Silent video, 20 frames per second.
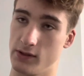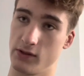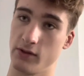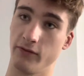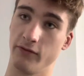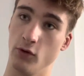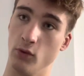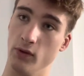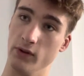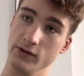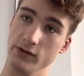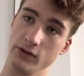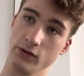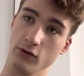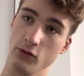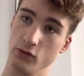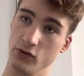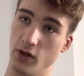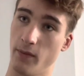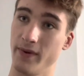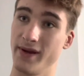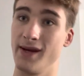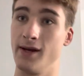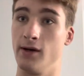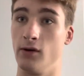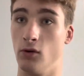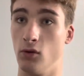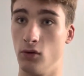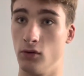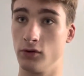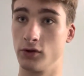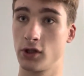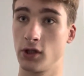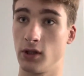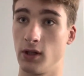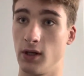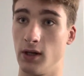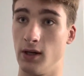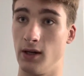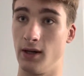the fuel isn't used up in launch,
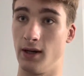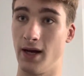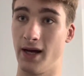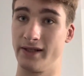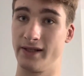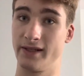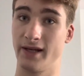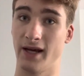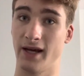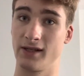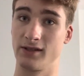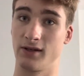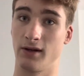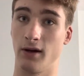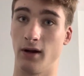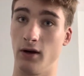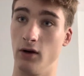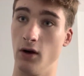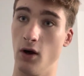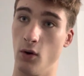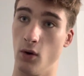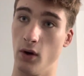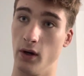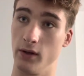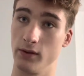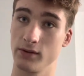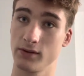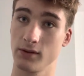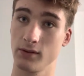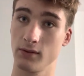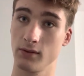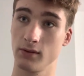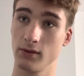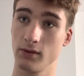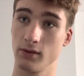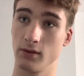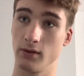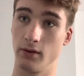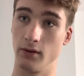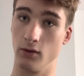and it has a lower
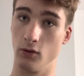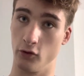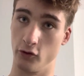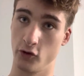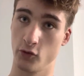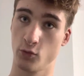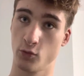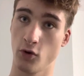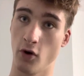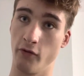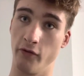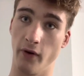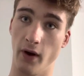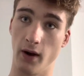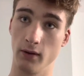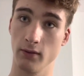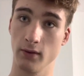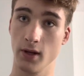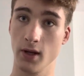launch profile.